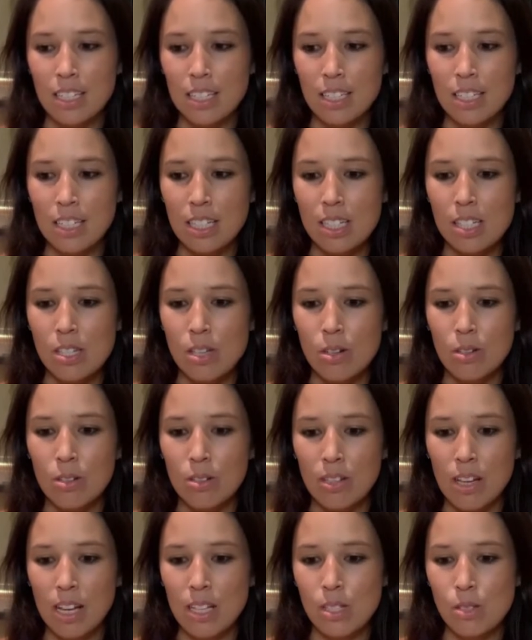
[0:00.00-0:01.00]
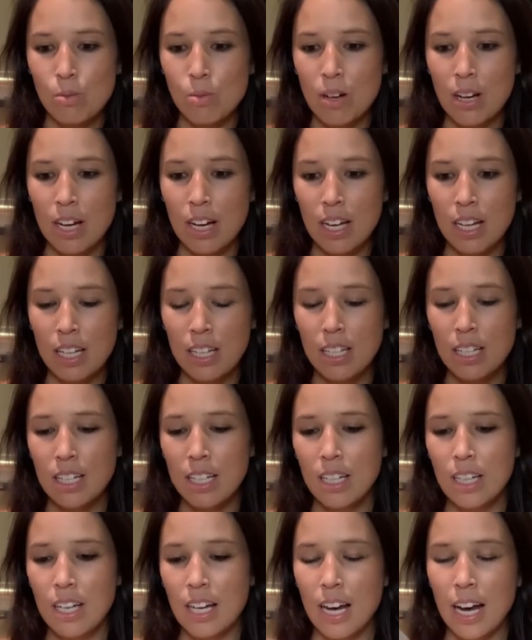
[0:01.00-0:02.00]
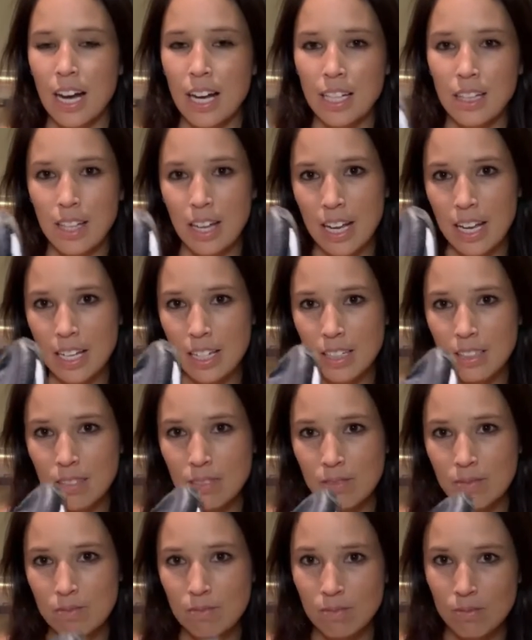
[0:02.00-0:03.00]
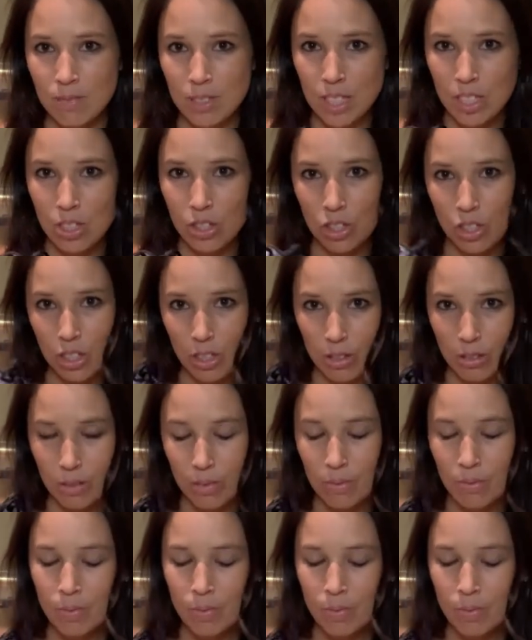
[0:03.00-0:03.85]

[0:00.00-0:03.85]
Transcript: And so that's why I like this shoe,